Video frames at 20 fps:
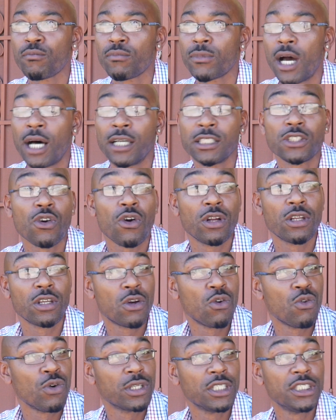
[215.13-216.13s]
I
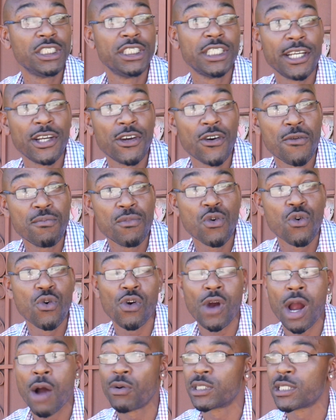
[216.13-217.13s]
started going to jail
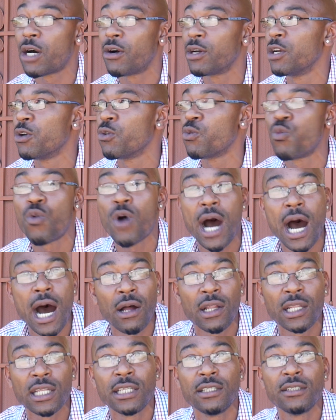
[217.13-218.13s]
more. I was out here
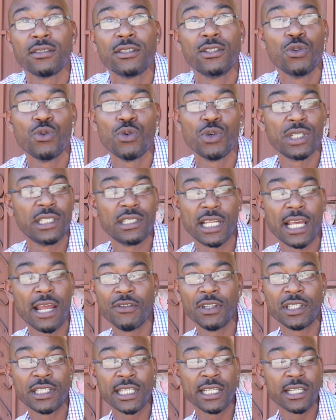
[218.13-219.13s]
wilding, doing
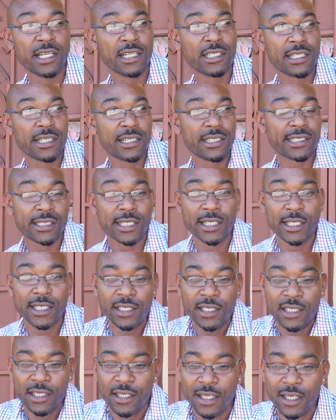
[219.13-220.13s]
everything under the
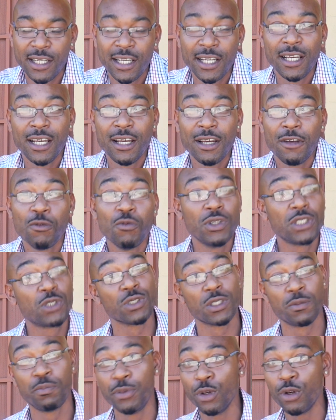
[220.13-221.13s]
sun, which
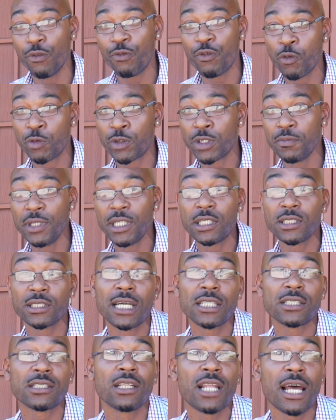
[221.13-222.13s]
was beautiful to me because
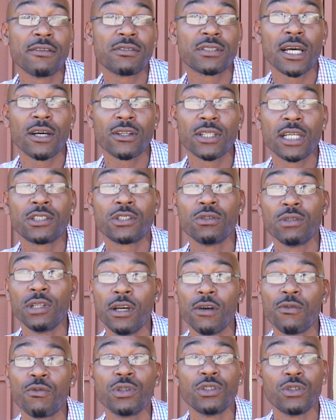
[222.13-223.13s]
that's the lifestyle that you
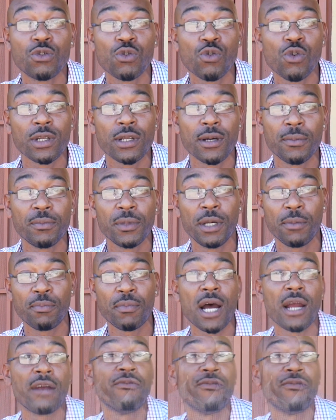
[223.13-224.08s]
live when you're growing up in my